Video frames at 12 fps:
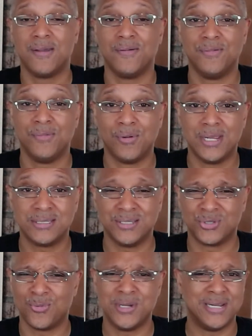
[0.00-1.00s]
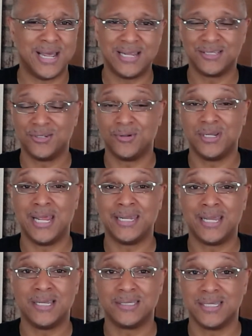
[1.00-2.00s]
no less than twenty dollars and all that
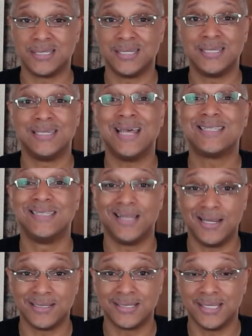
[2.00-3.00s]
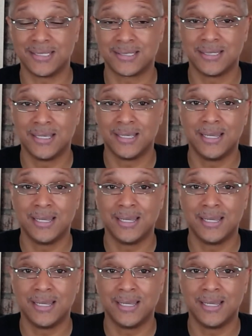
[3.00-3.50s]
nonsense. Listen, that's nonsense.